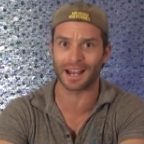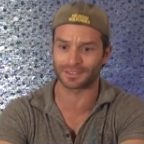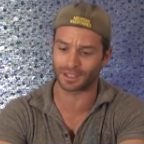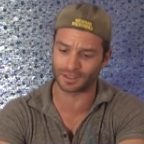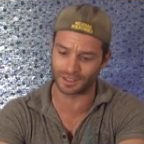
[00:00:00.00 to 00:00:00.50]

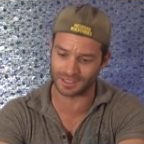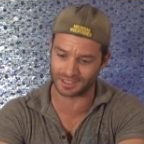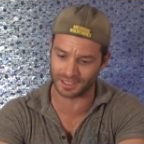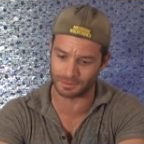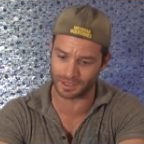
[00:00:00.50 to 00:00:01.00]
got the
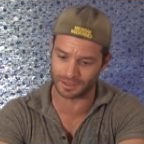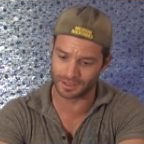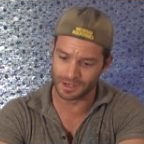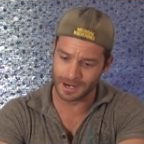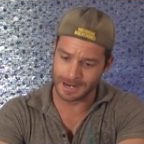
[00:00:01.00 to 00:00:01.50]

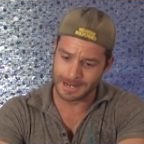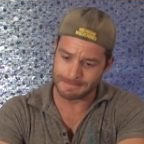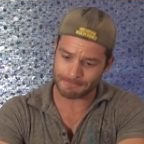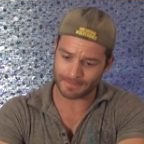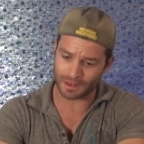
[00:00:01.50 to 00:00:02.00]
cinnamon.
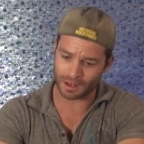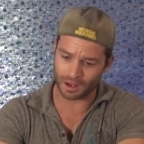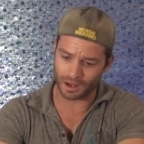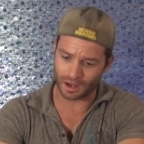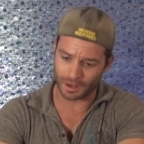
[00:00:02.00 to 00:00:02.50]

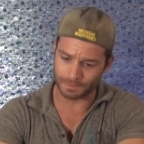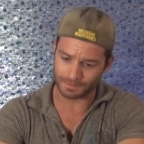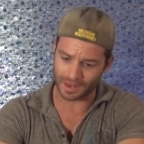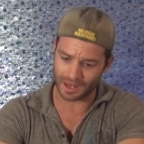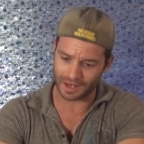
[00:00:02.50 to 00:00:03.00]

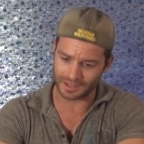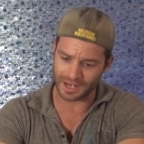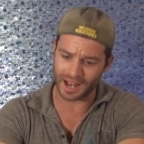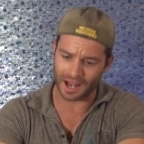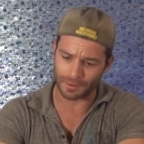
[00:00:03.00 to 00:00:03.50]

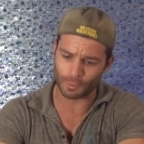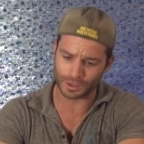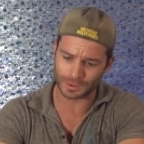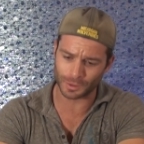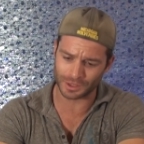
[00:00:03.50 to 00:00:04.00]
And yeah,
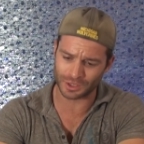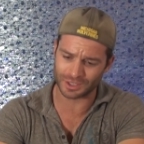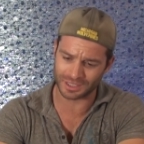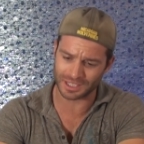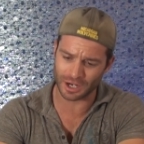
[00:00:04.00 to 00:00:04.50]
once you
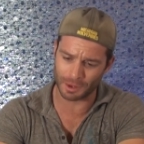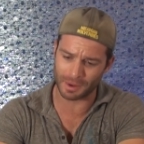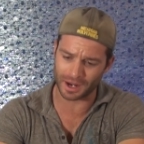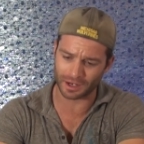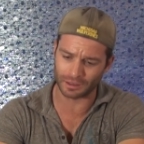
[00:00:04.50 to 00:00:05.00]
see
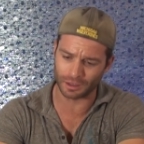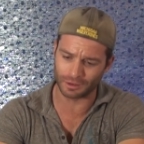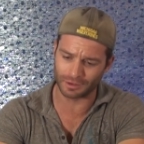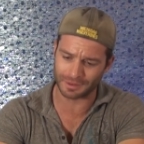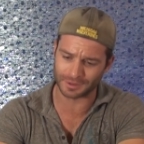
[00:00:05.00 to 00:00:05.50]
nutmeg and
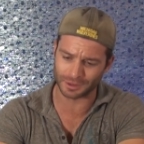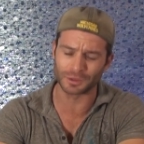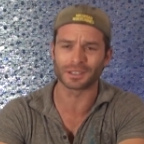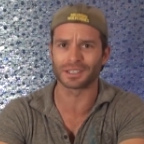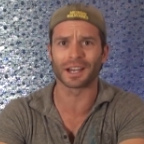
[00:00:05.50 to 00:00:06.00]
clove,
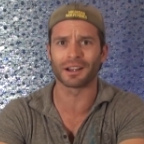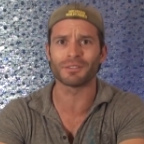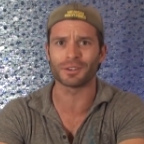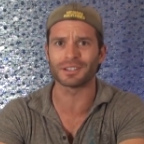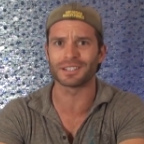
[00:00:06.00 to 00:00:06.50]
absolutely, yeah,
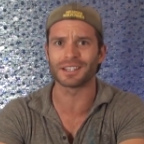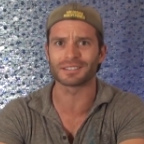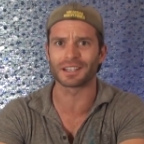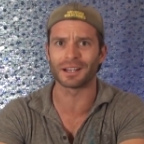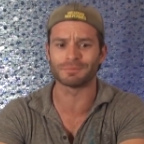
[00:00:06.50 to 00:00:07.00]
you can
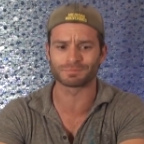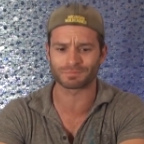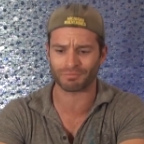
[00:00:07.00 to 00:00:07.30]
taste that.